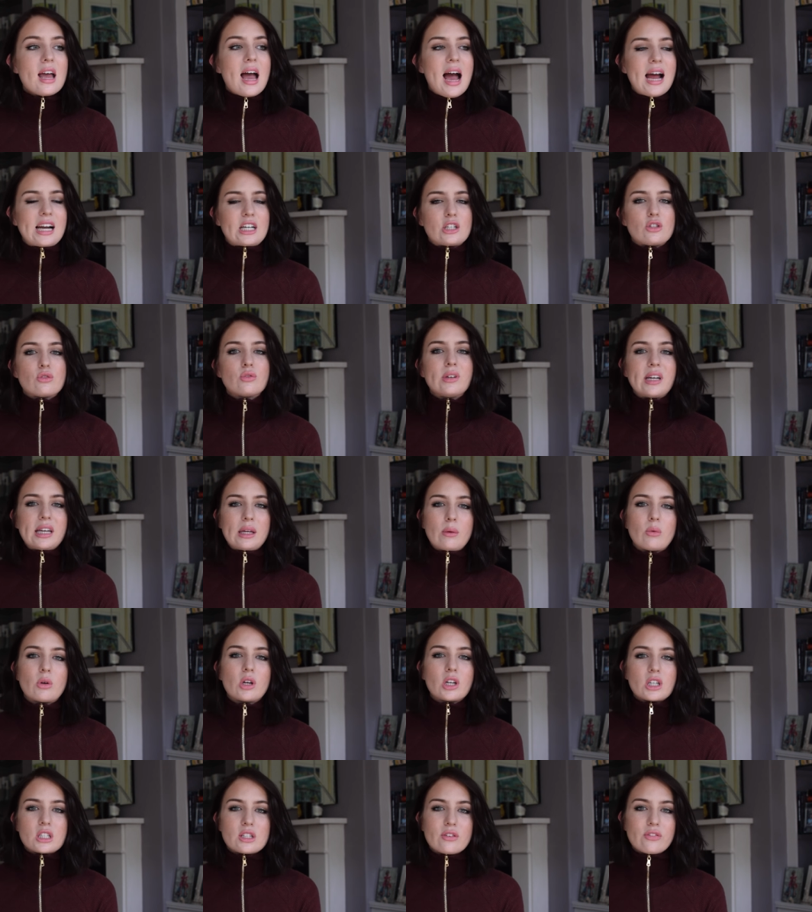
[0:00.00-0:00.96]
I just really
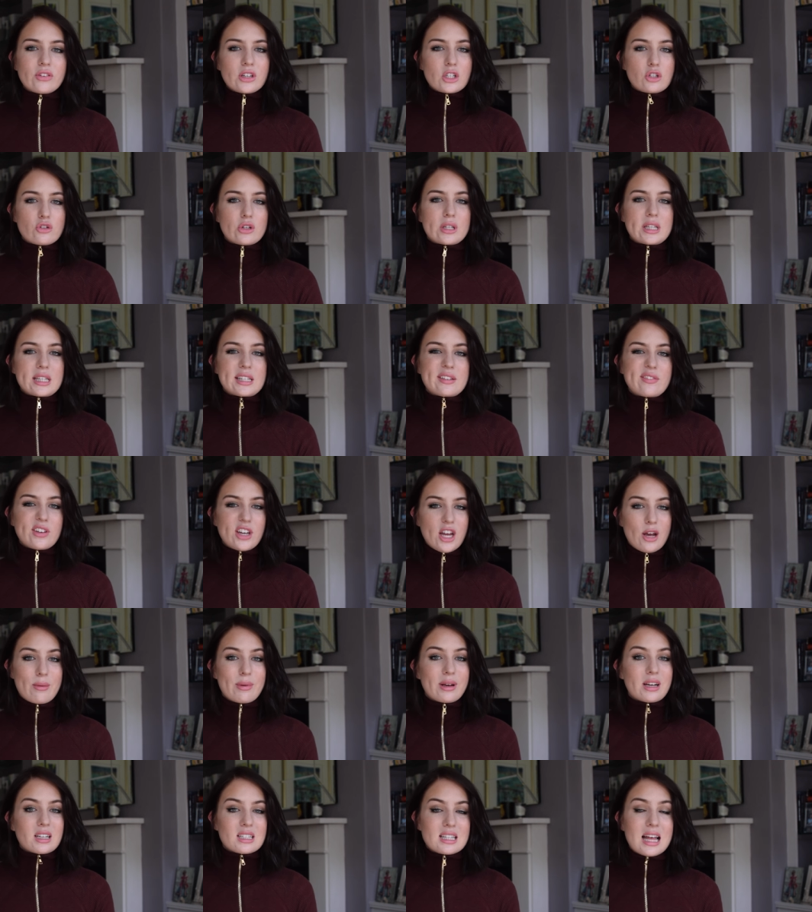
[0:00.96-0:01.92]
wanted to feature it in this
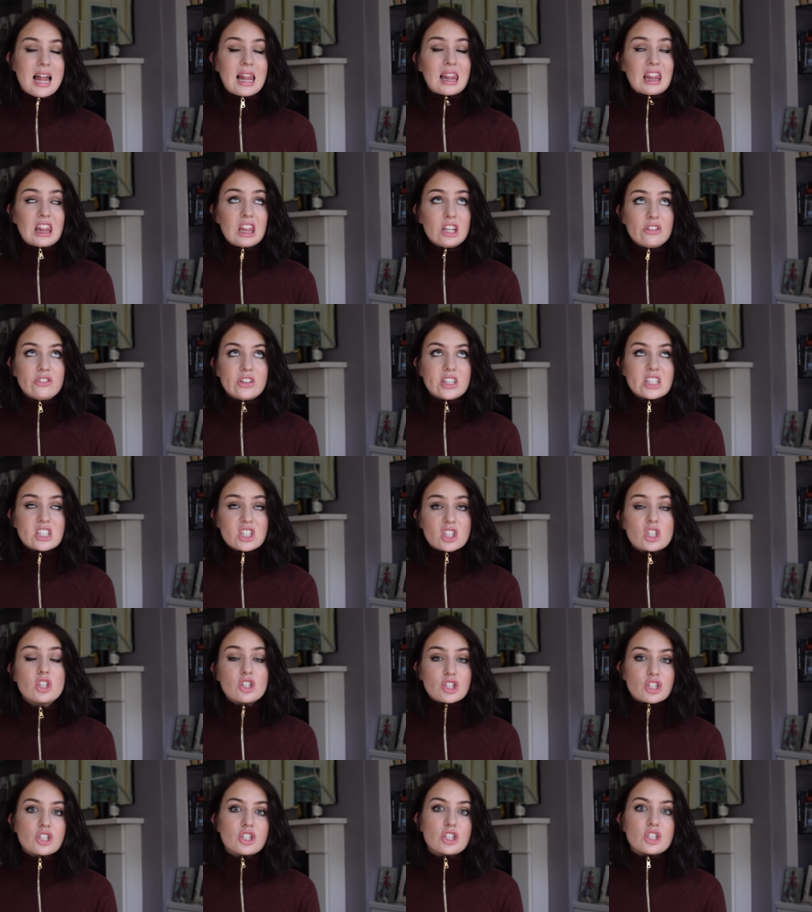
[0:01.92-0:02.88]
video because I love it
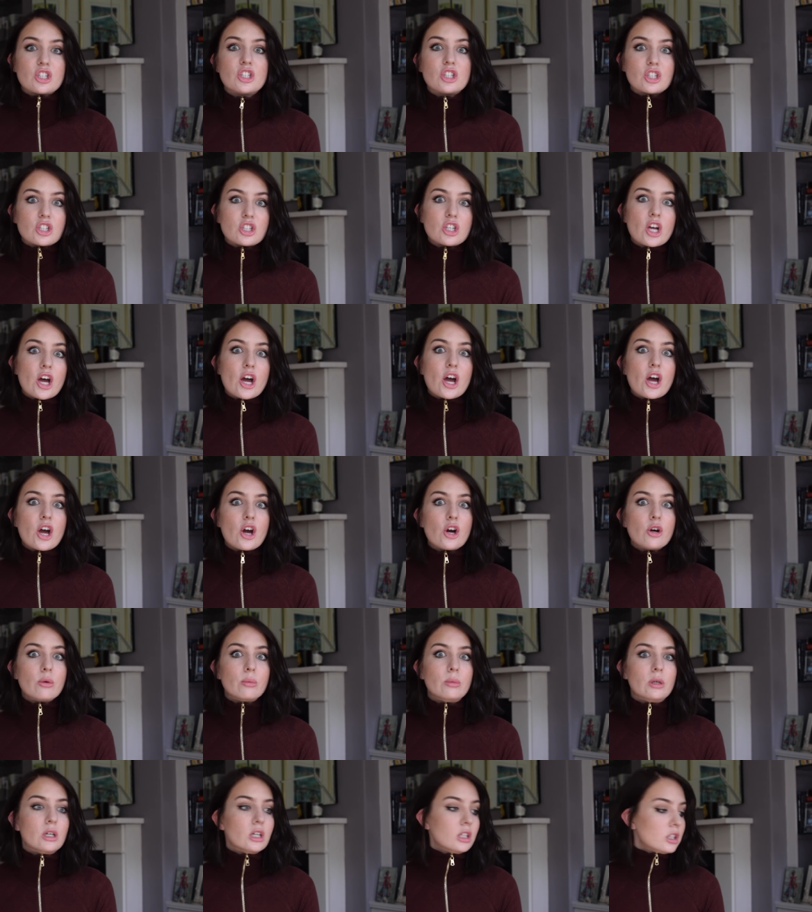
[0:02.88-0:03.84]
so, so,
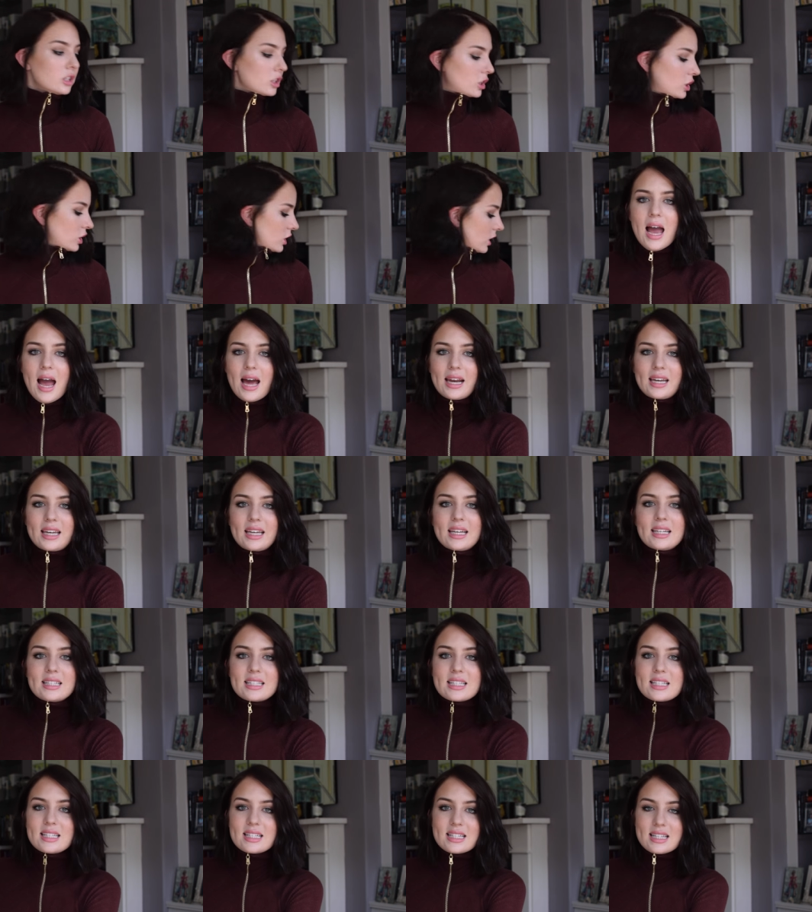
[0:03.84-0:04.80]
so much. And
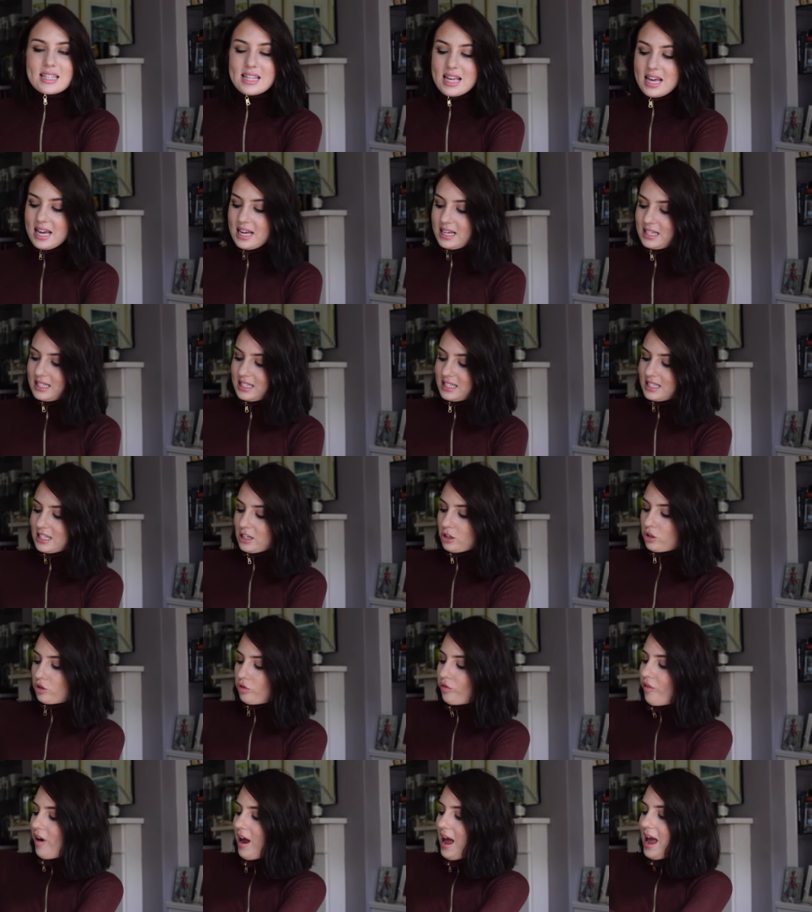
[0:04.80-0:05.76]
it is this
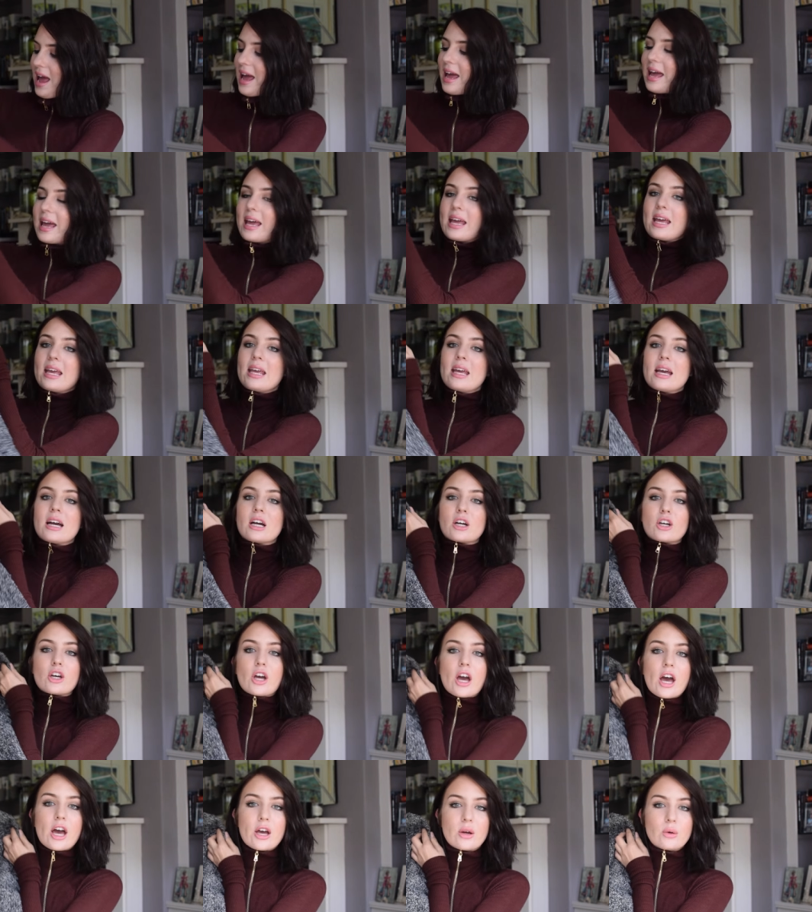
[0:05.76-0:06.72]
grey
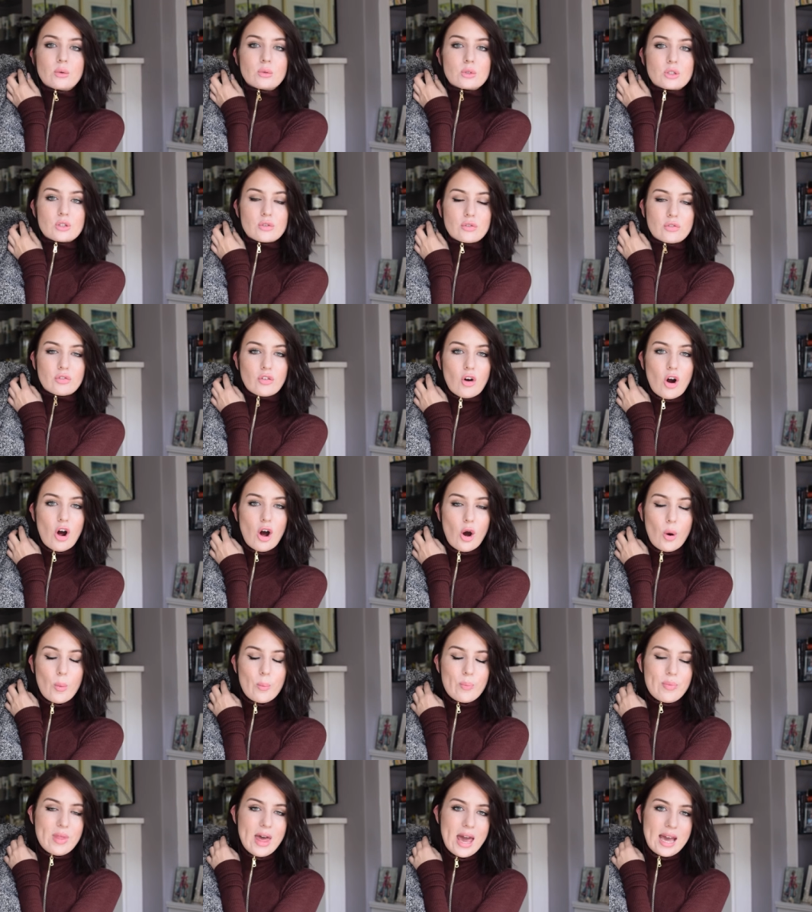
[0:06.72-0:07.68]
coat
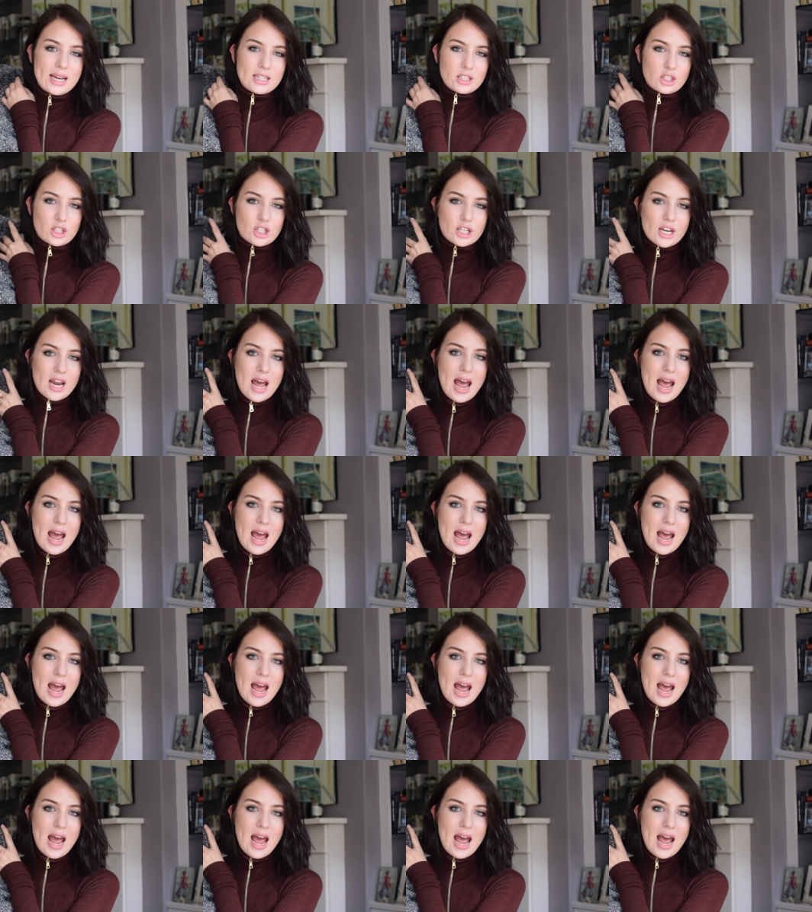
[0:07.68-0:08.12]
from H&M.